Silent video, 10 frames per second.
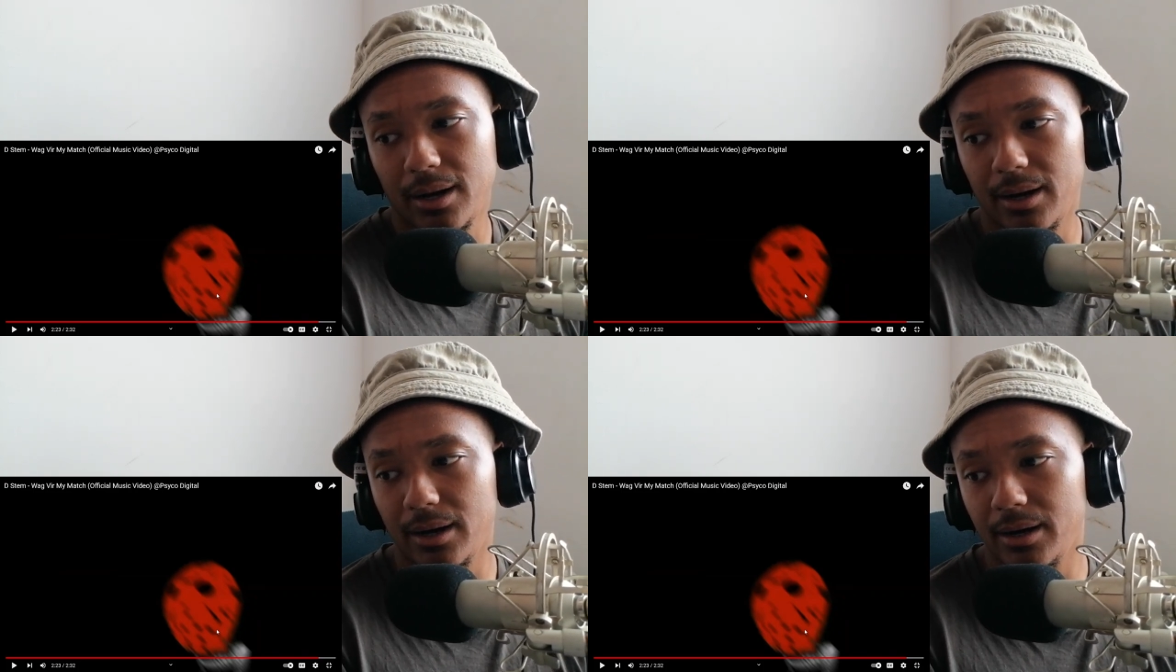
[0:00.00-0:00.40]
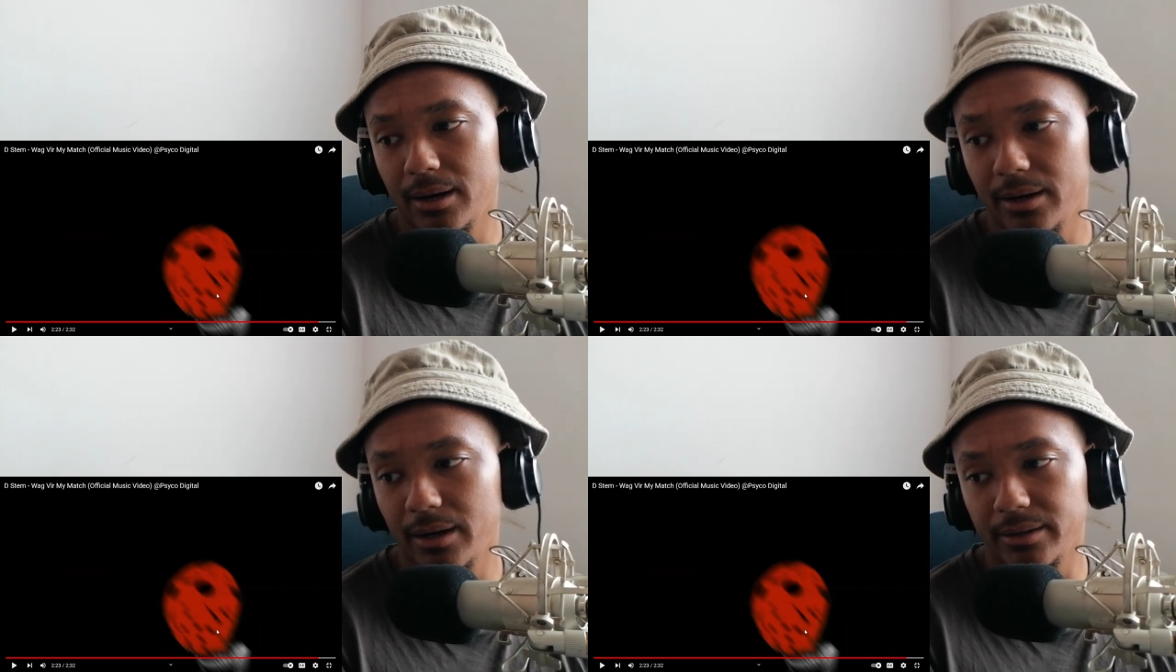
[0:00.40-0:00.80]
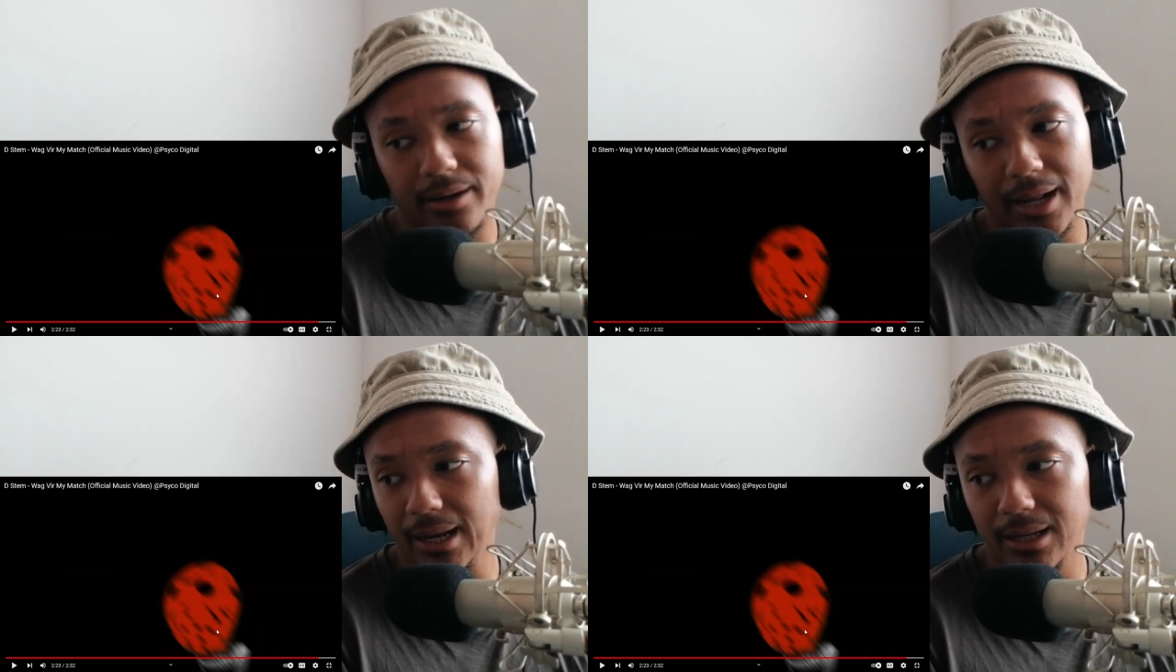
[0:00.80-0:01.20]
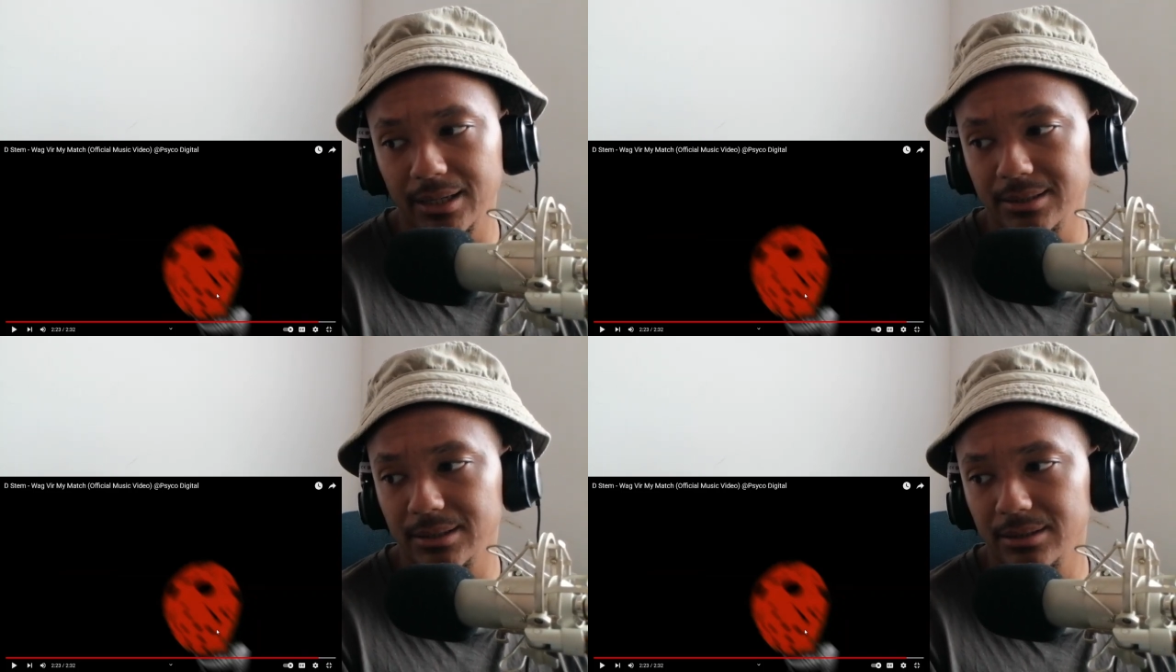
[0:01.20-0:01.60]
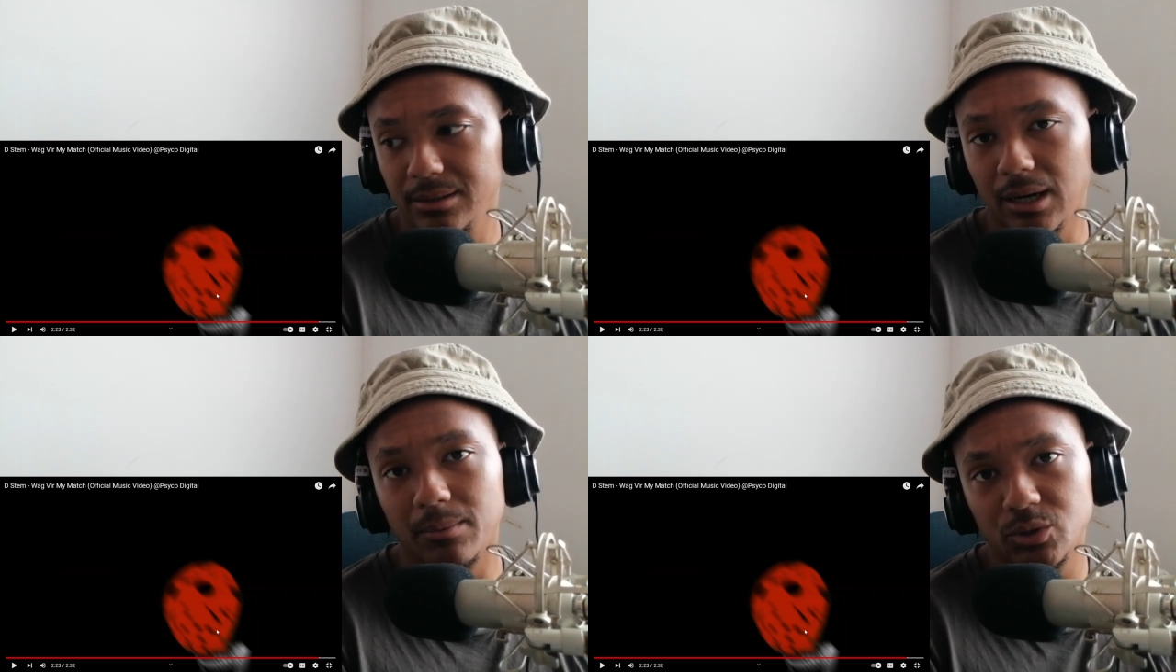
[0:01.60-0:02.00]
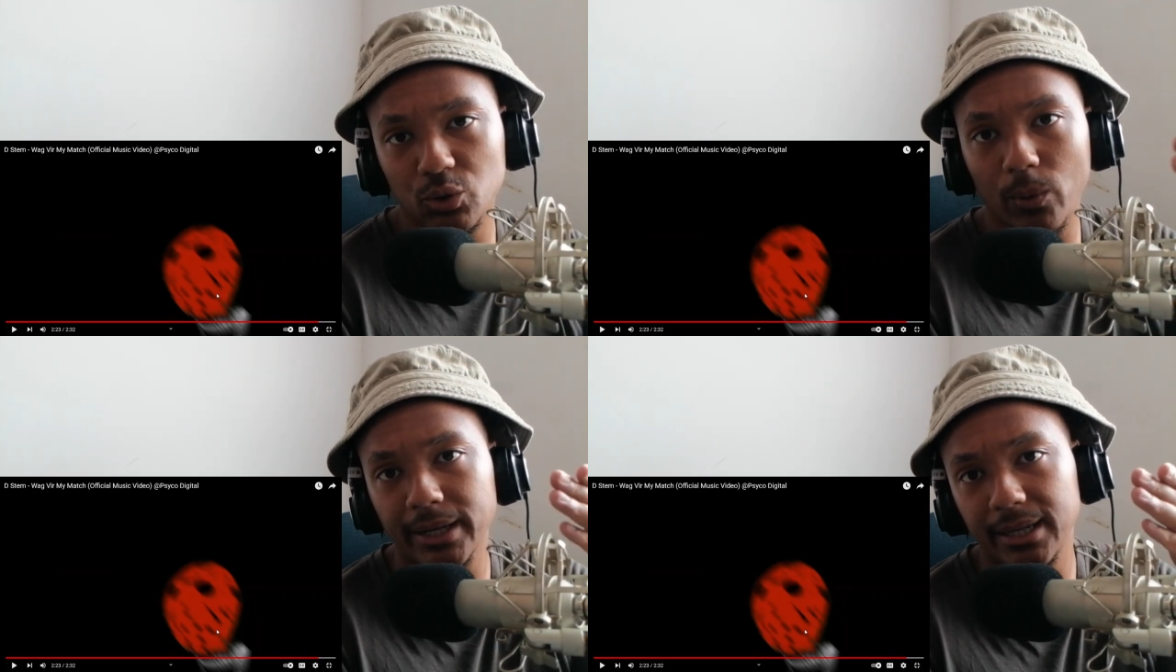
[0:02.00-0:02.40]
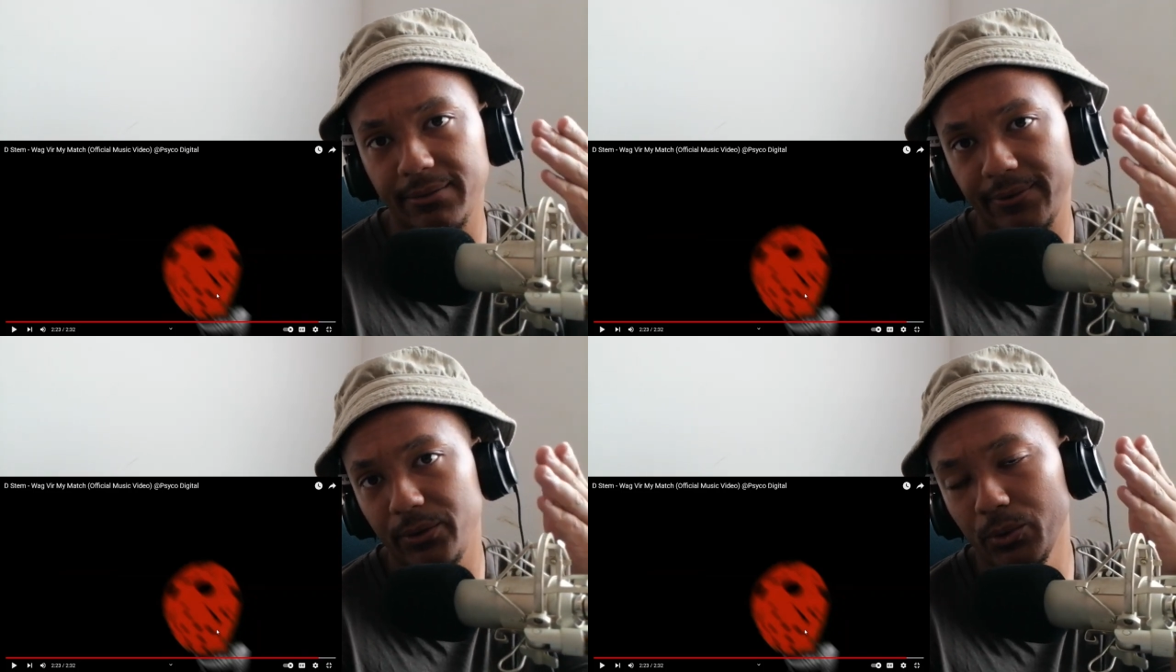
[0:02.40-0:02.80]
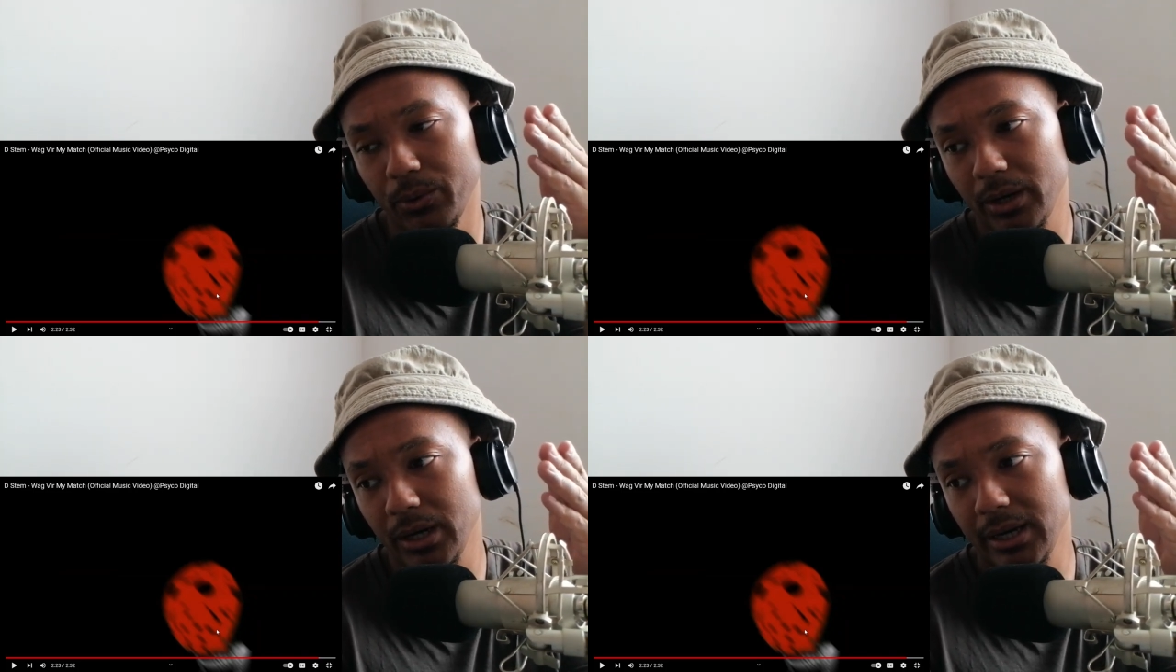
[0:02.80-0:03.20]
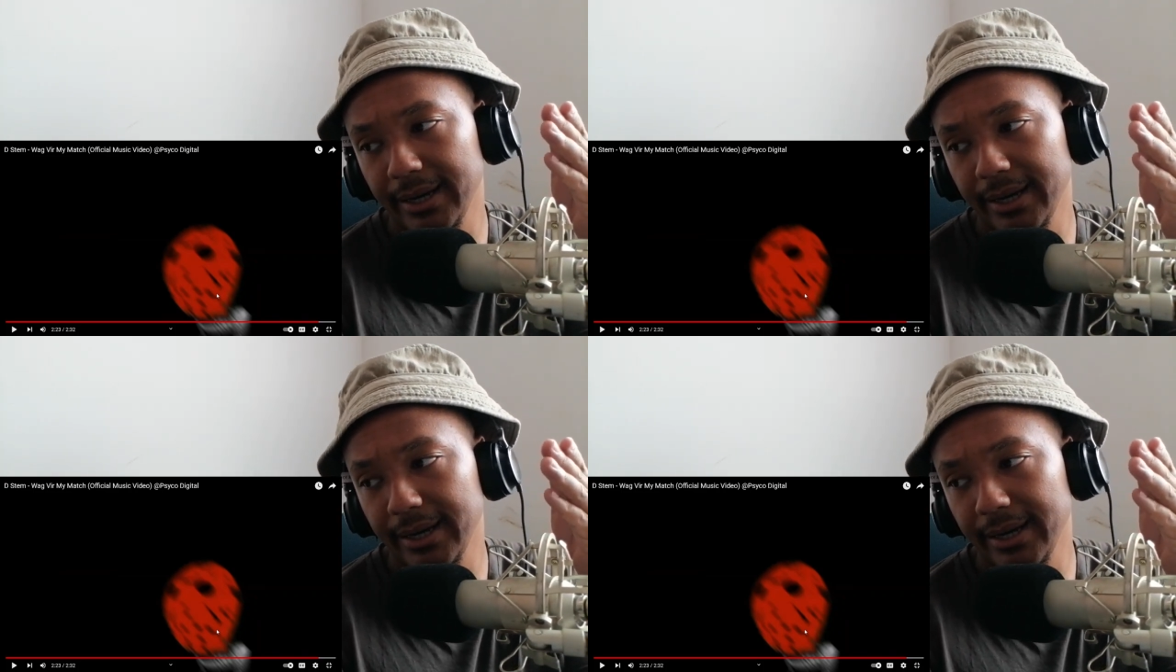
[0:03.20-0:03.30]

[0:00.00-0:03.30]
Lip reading: It really isn't. Squad, if you